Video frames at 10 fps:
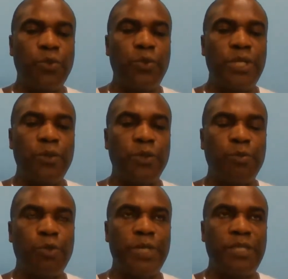In those
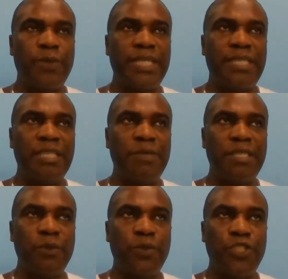moments when it seems as
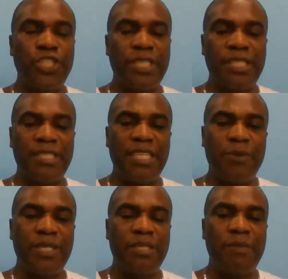though Jesus is dealing
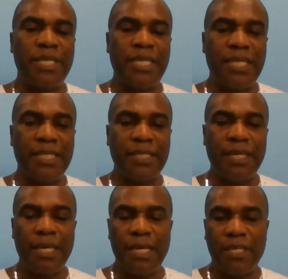with something else,
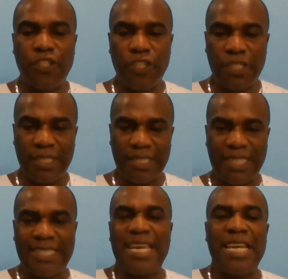Jesus is
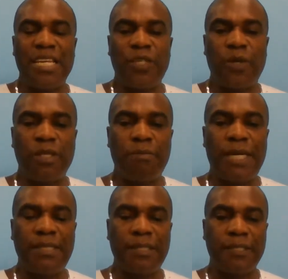attending to other
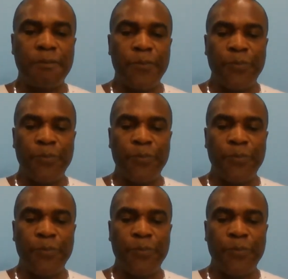matters.